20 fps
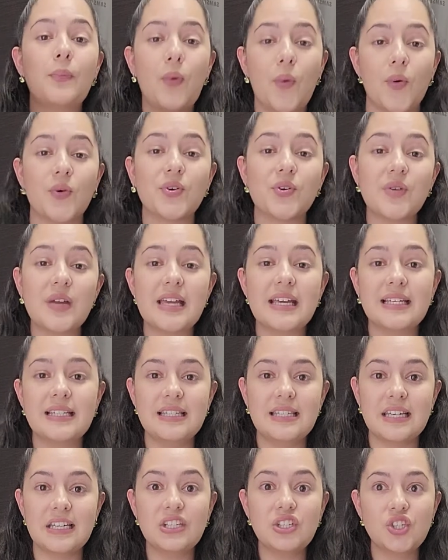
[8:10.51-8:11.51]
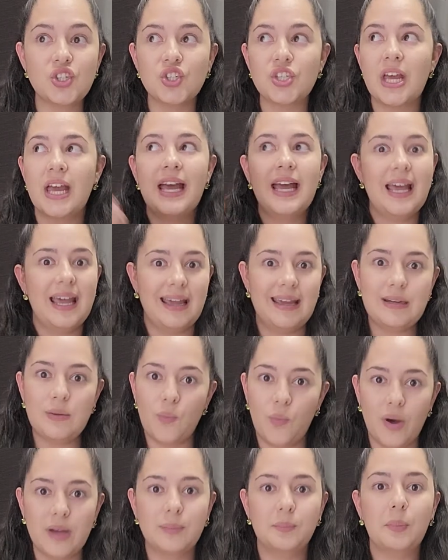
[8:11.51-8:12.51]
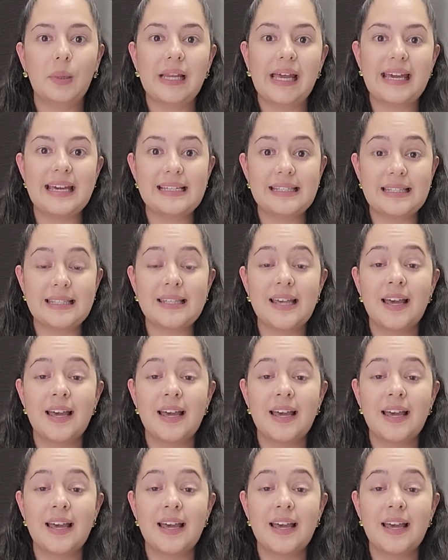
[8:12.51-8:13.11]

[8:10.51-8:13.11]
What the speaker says: Puerto Rican dish in one place.